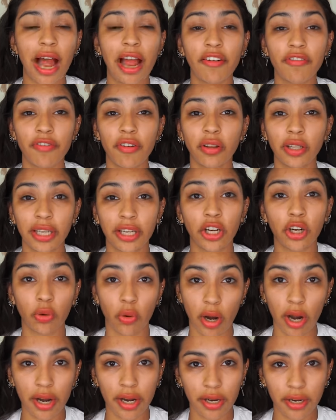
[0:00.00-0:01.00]
I felt like
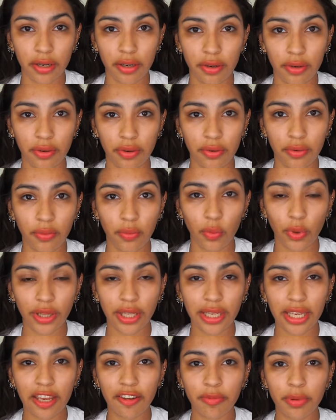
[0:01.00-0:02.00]
crying
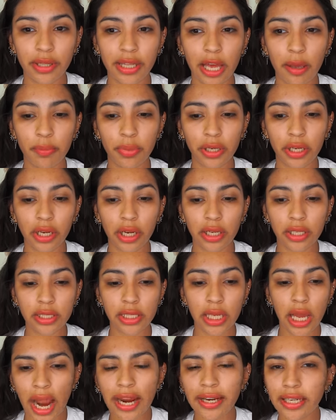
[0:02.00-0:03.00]
when they gave me that,
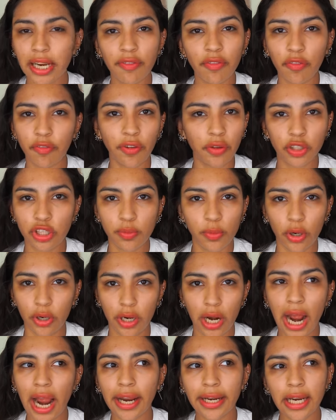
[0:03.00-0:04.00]
because I never felt
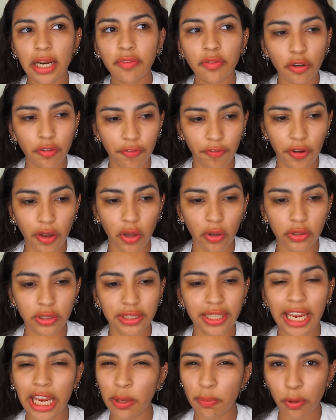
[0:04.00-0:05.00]
smart. I never
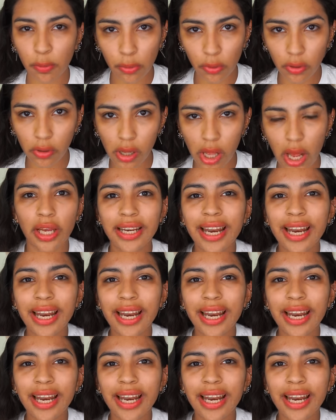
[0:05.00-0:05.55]
felt capable.